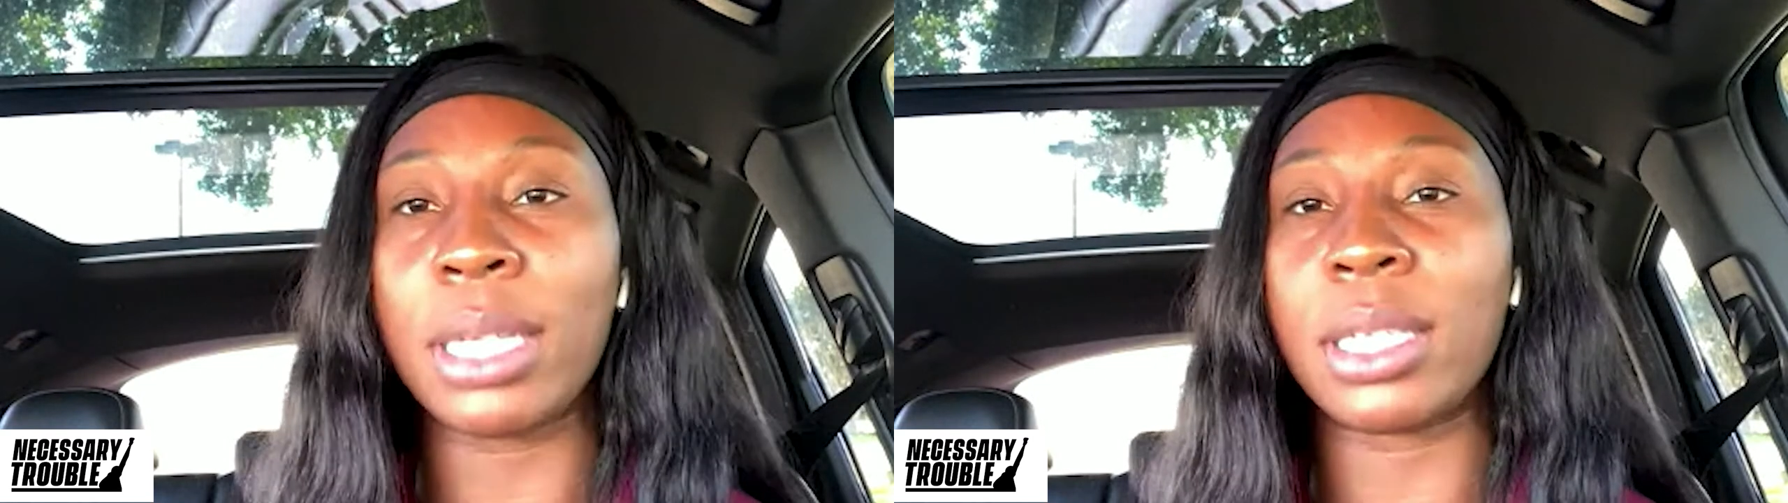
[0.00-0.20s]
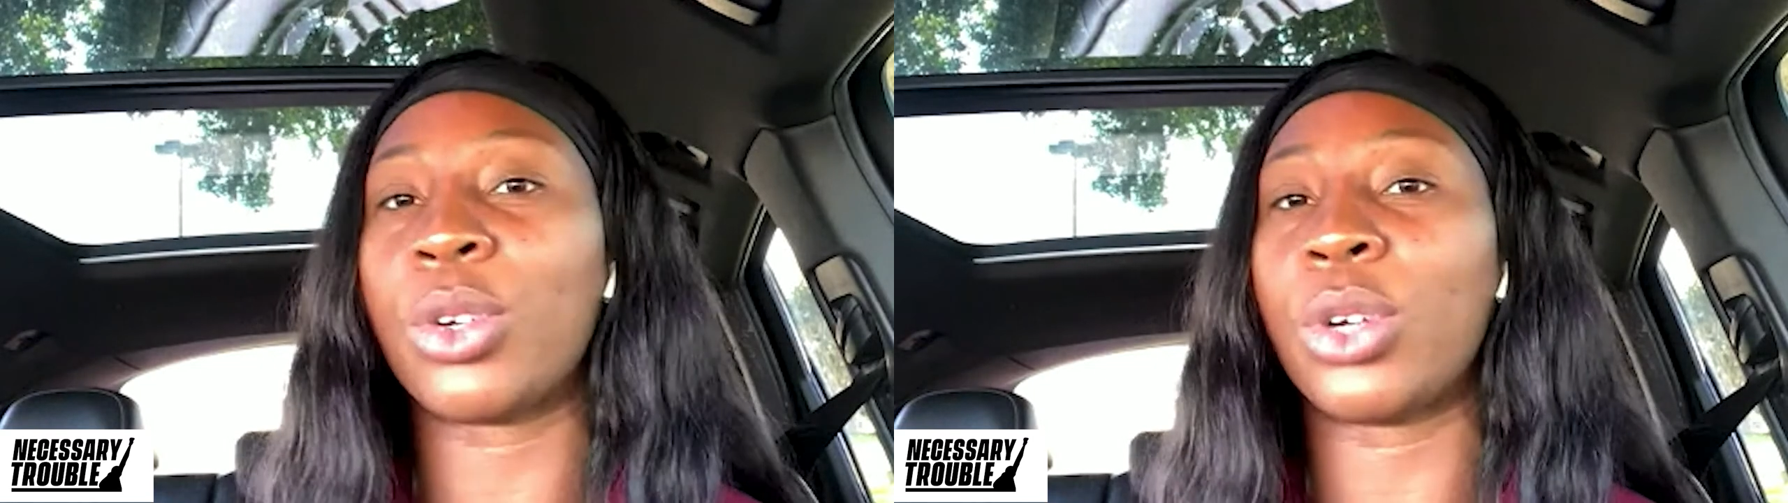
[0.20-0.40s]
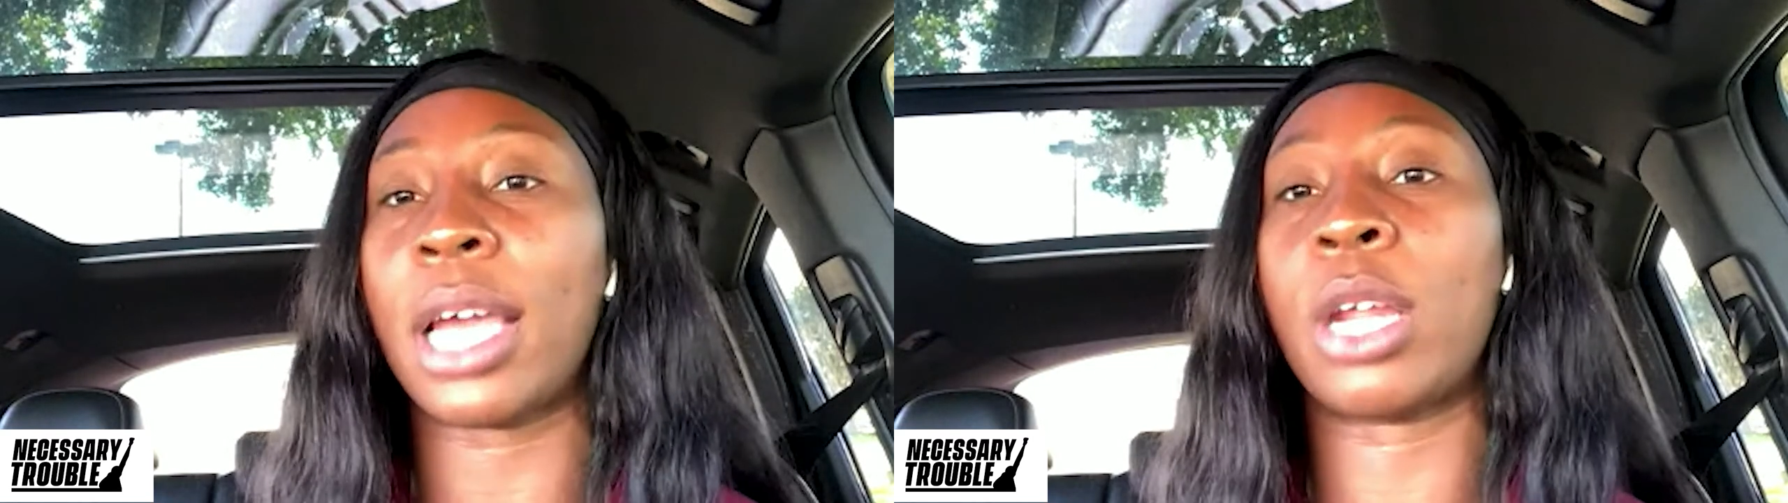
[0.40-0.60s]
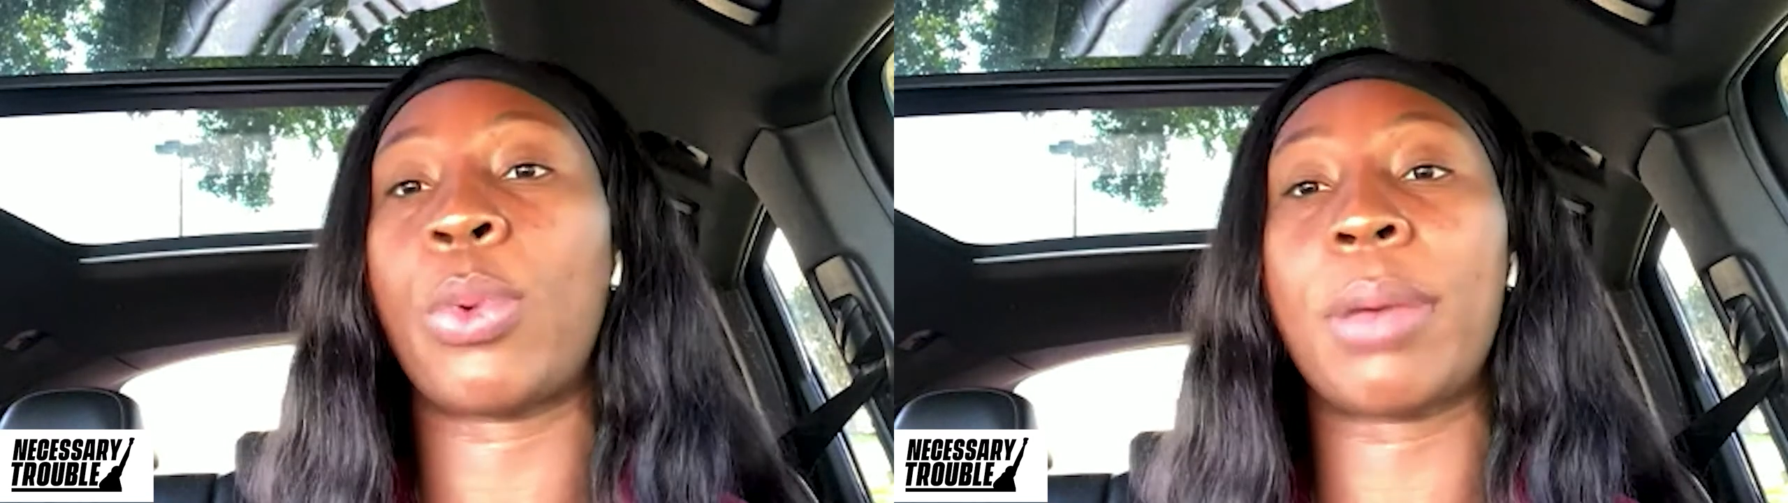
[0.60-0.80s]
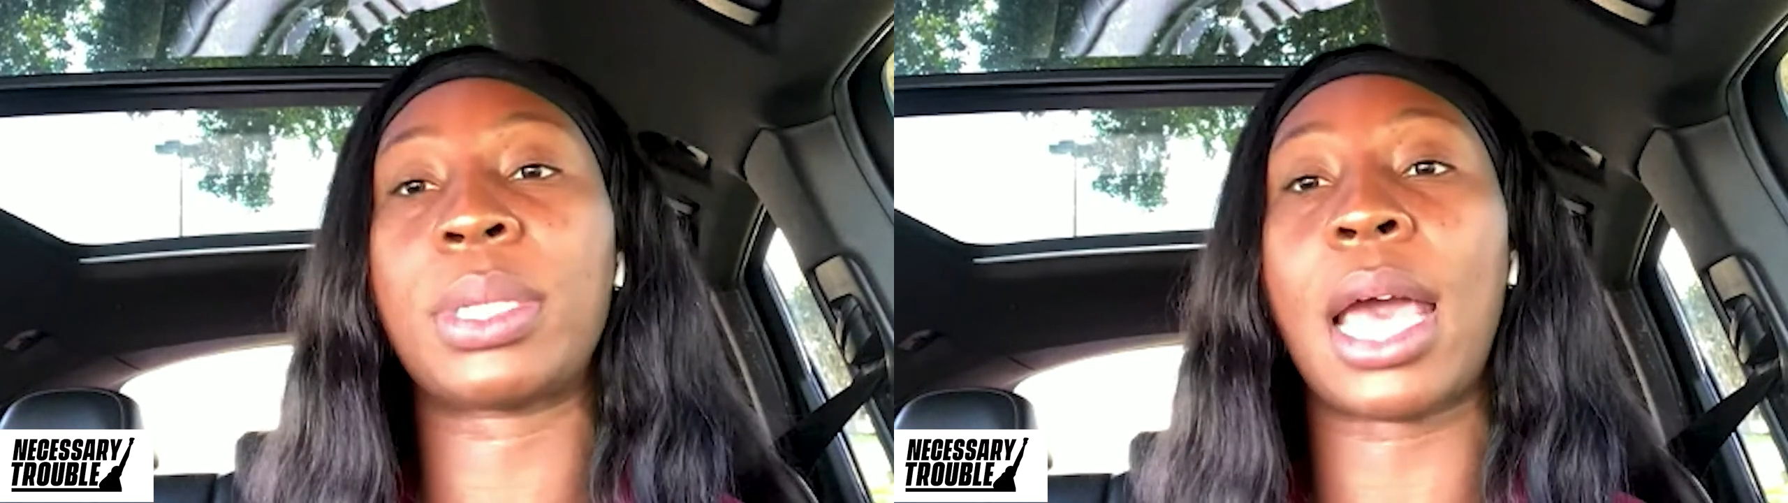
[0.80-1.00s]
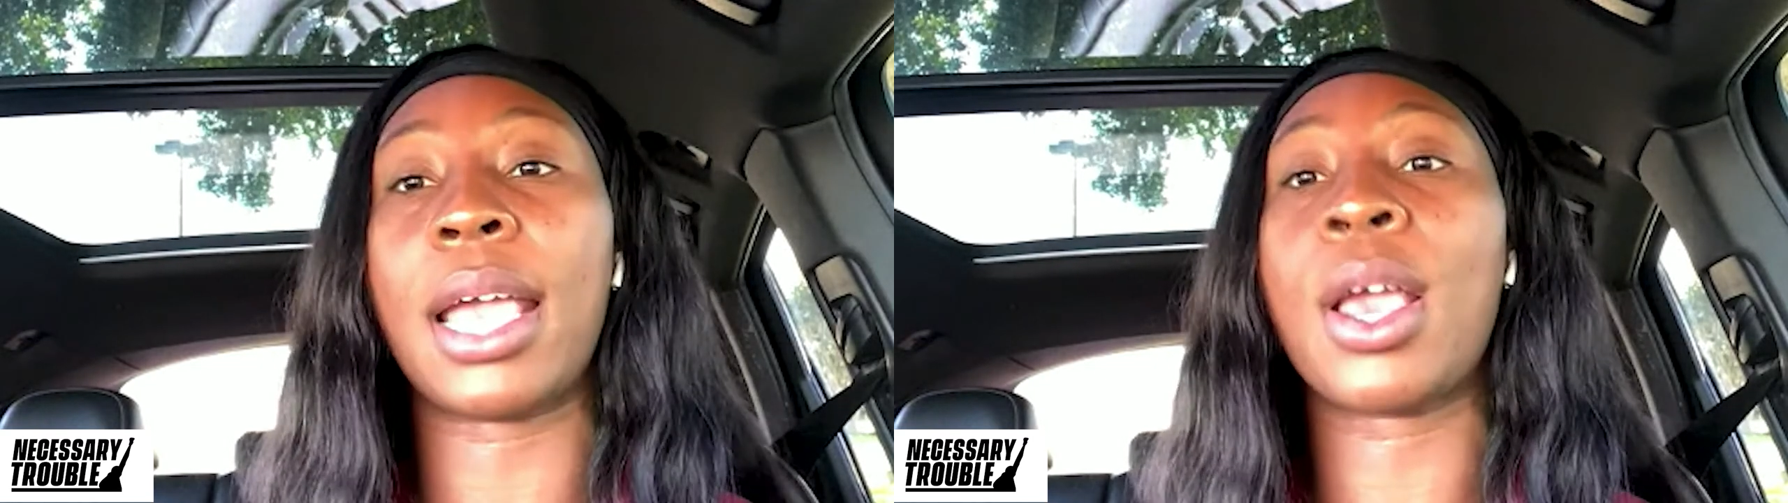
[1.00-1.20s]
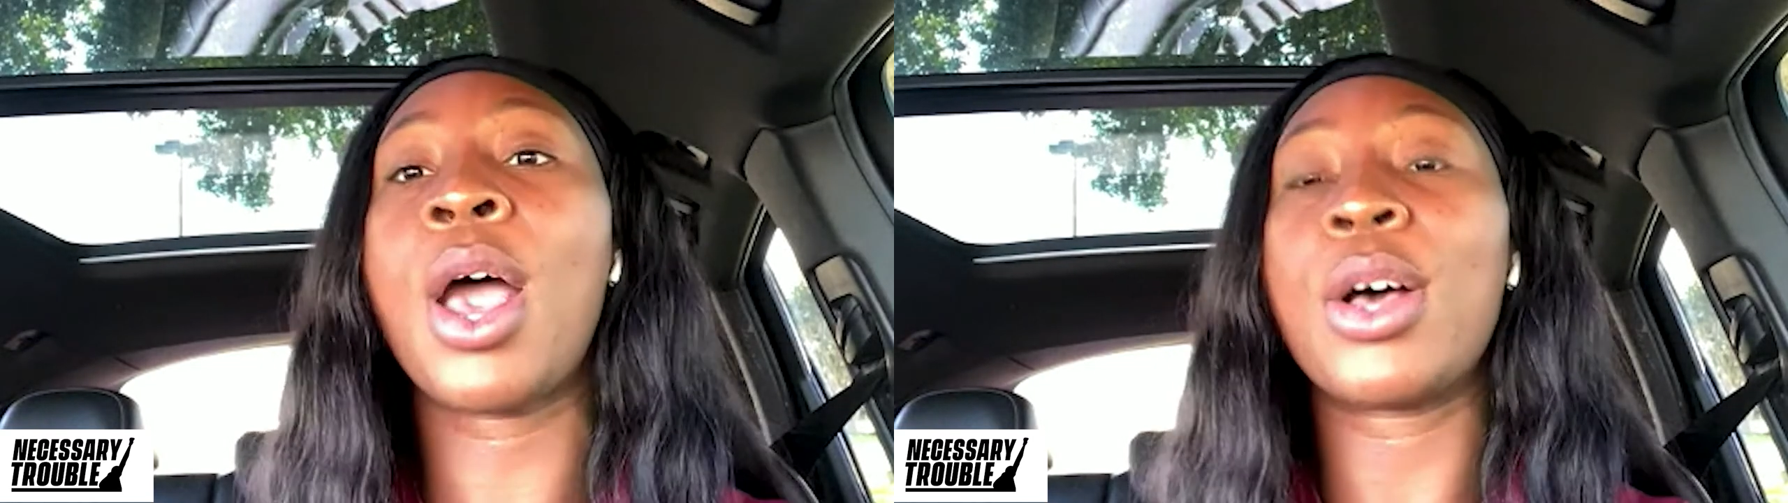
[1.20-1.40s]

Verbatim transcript: to create a website.